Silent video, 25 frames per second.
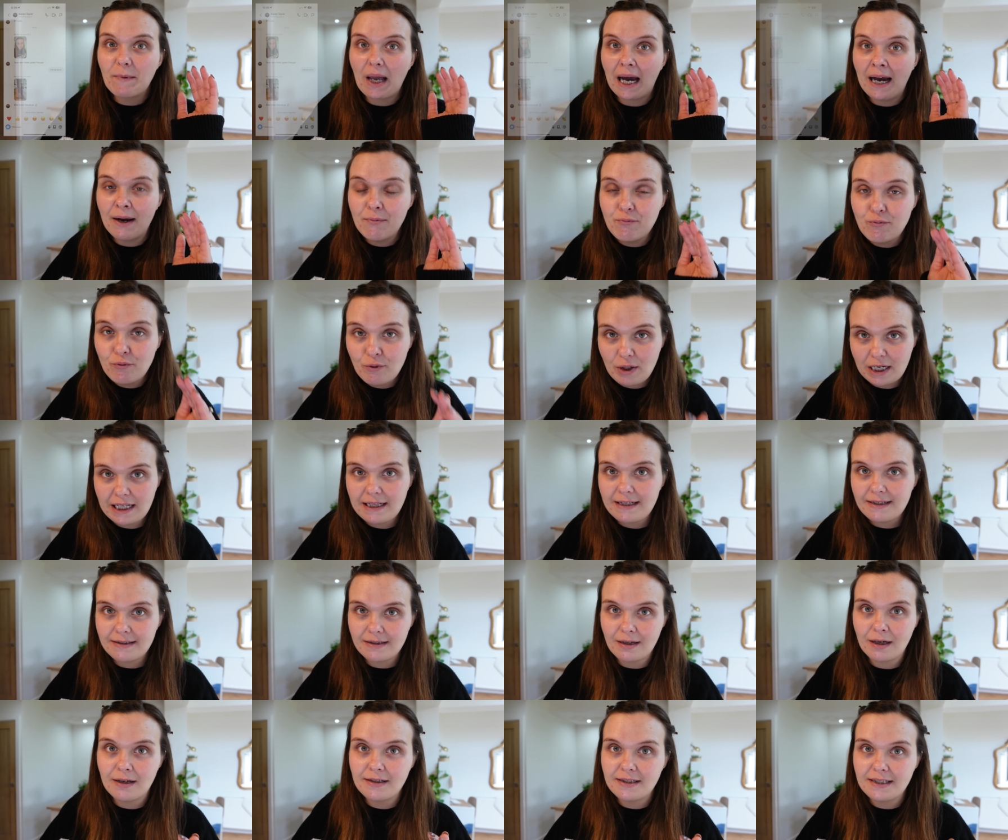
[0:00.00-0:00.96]
I'm really
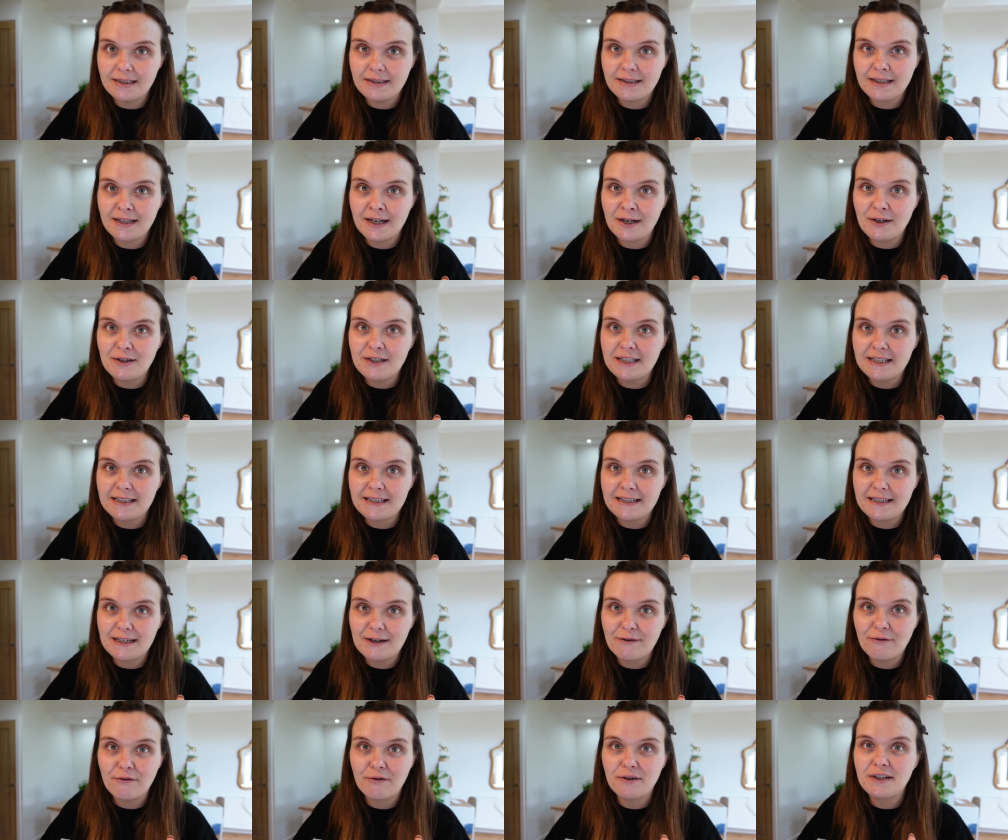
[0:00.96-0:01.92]
starting to notice a
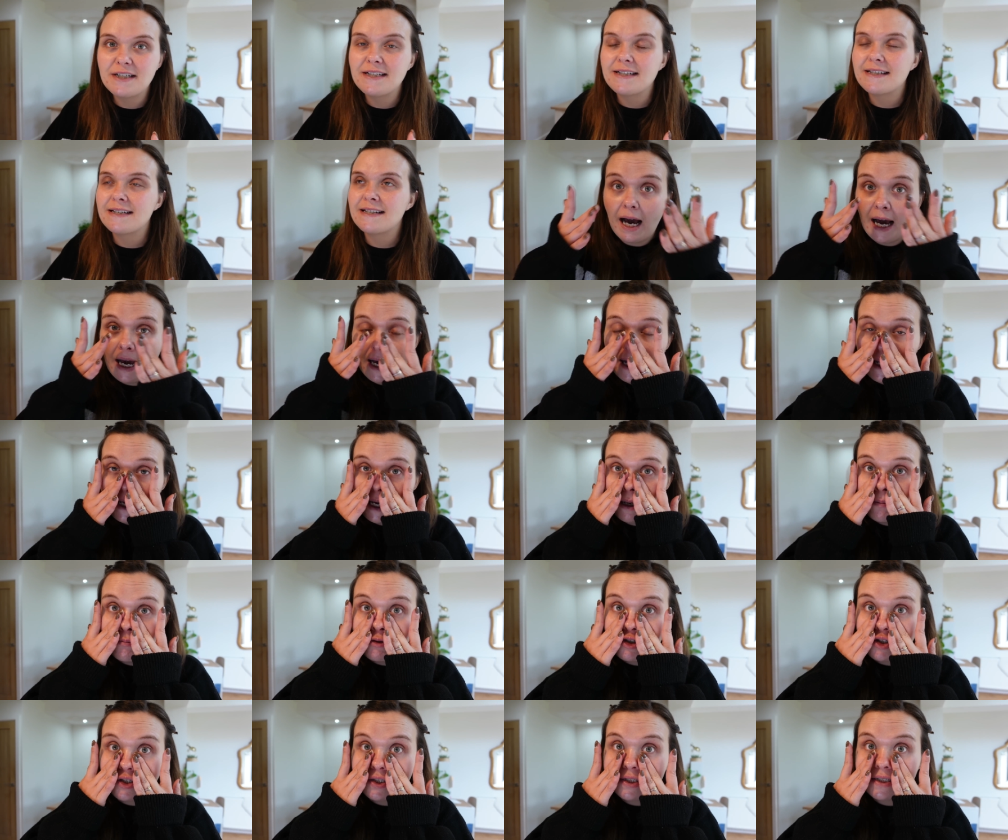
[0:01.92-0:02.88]
difference.
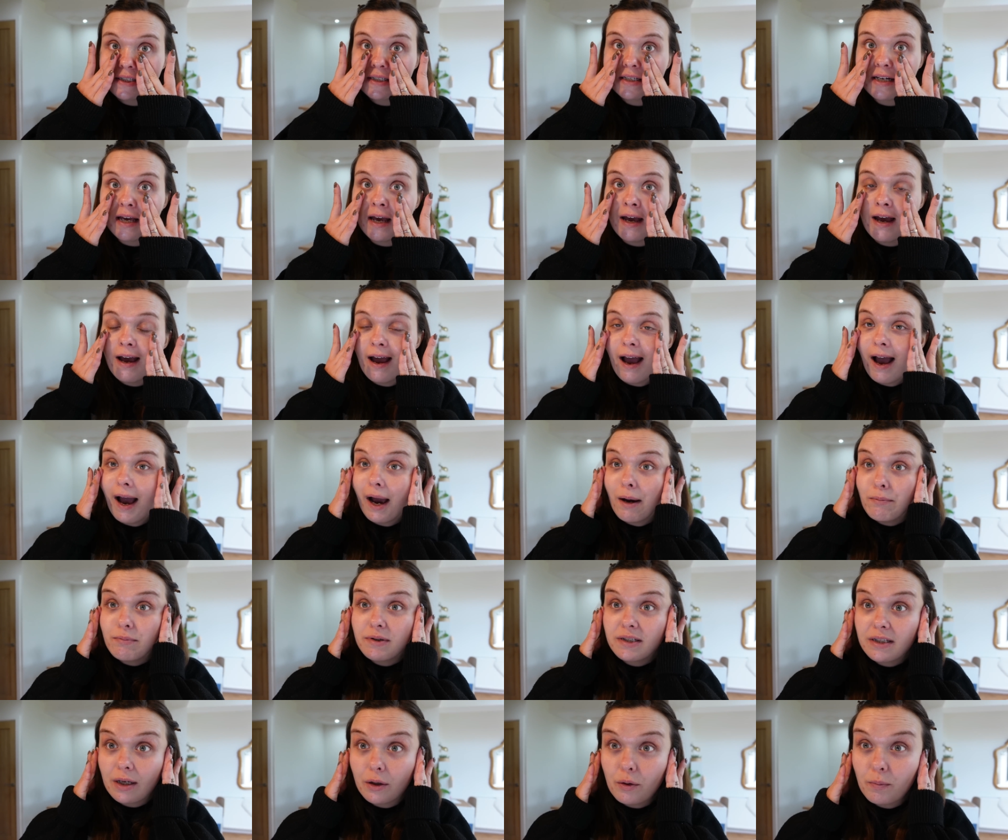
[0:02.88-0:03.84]

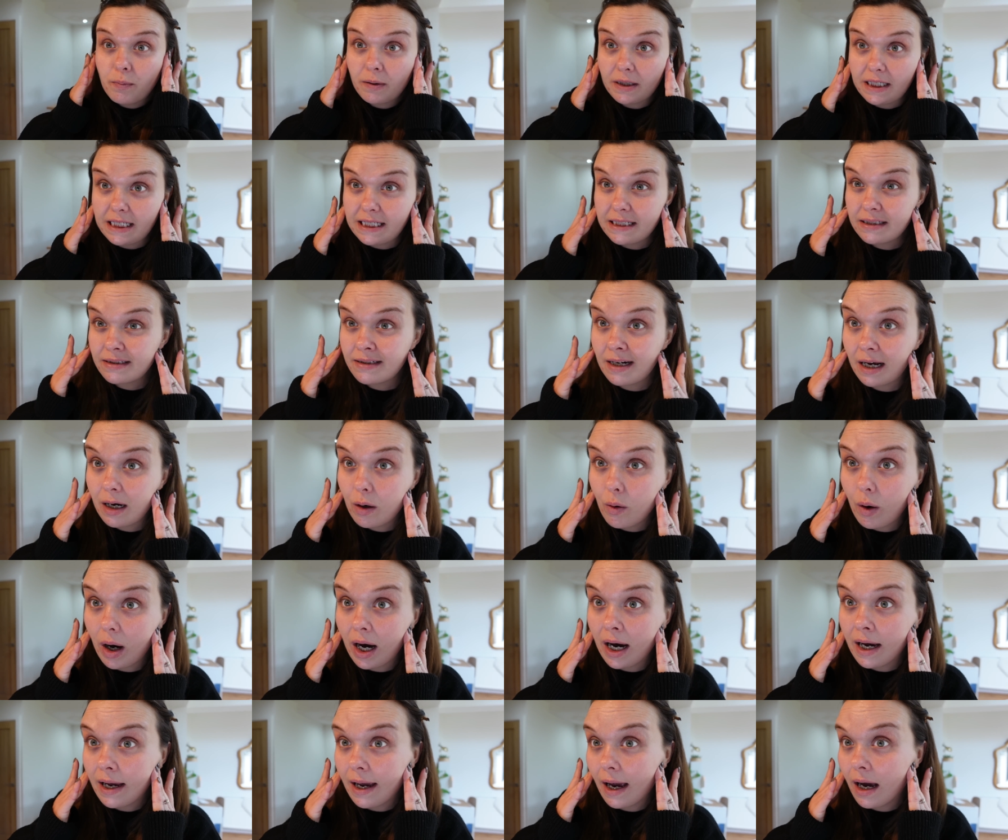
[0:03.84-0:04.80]
I'm so pleased
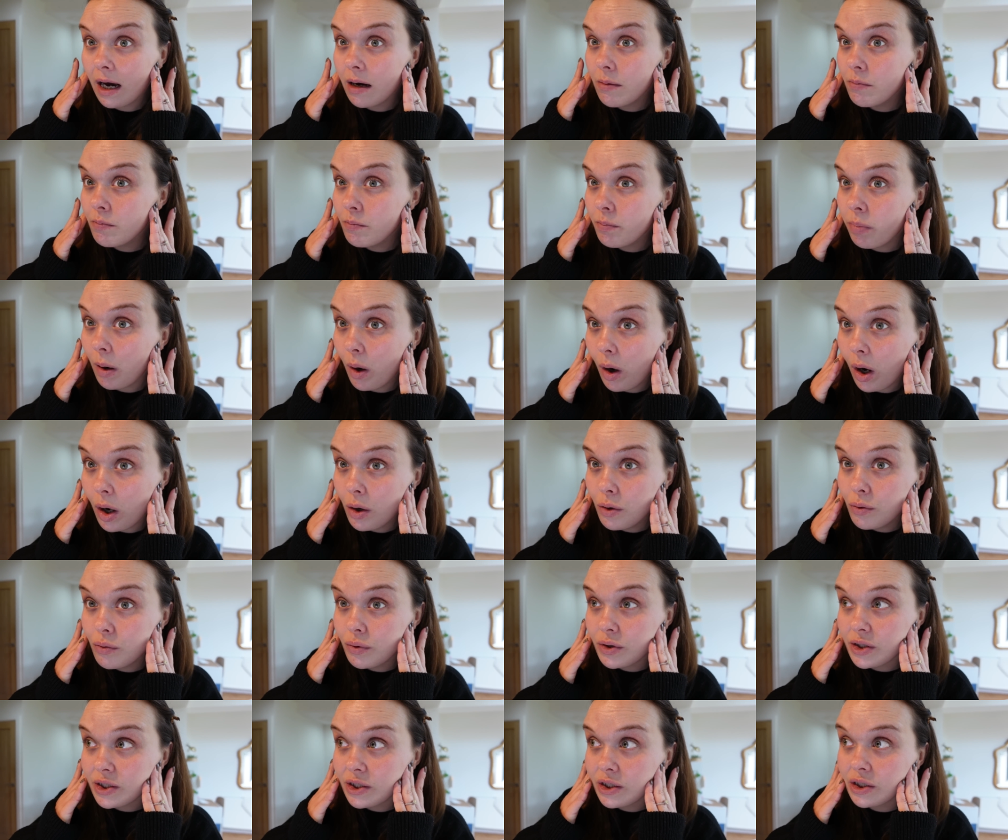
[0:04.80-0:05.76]
now. I am
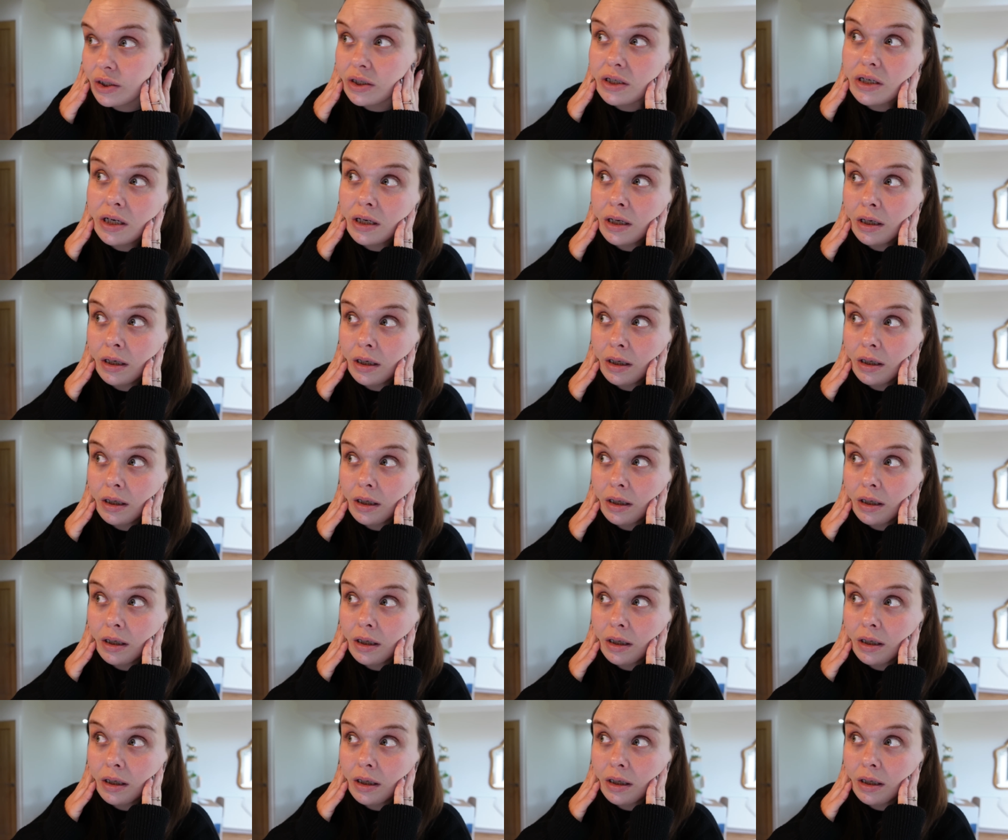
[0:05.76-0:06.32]
post